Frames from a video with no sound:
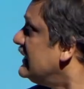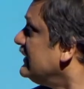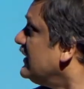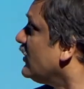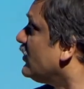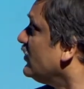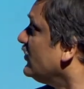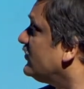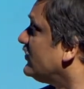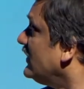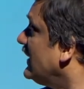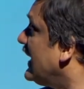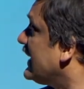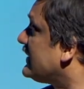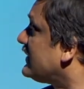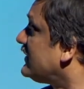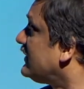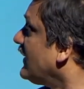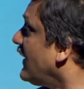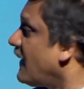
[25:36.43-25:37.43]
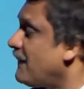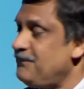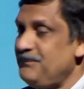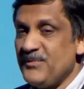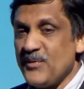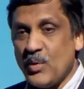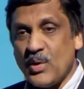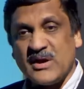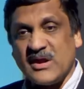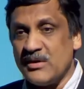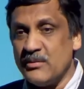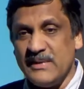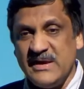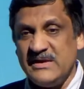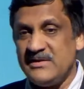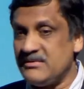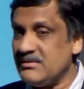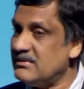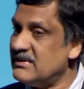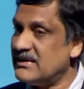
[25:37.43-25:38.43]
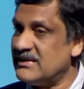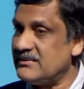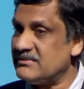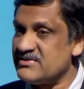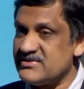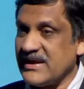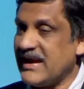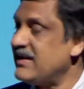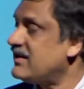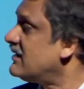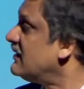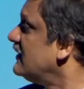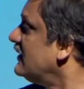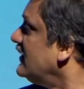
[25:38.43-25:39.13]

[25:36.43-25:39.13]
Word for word: They're going to select what kind of meat, tuna, steak,